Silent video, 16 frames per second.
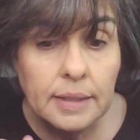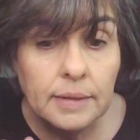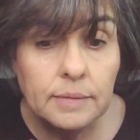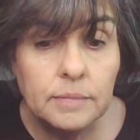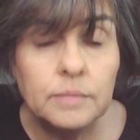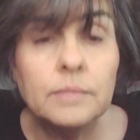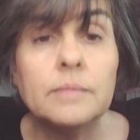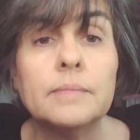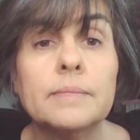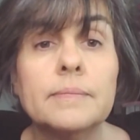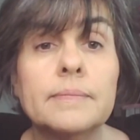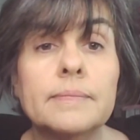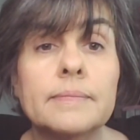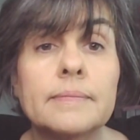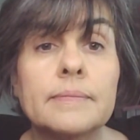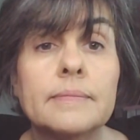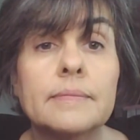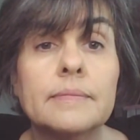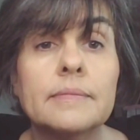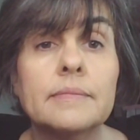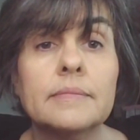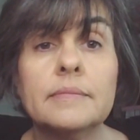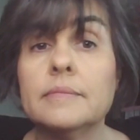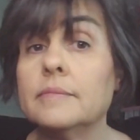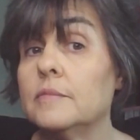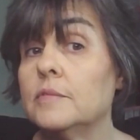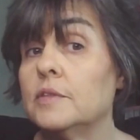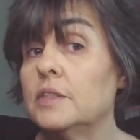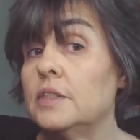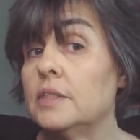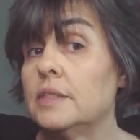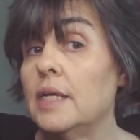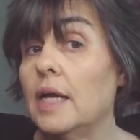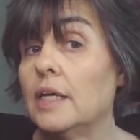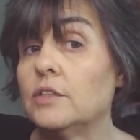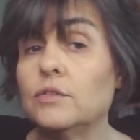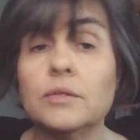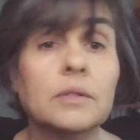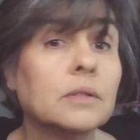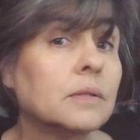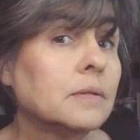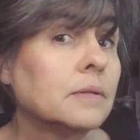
out. So just natural.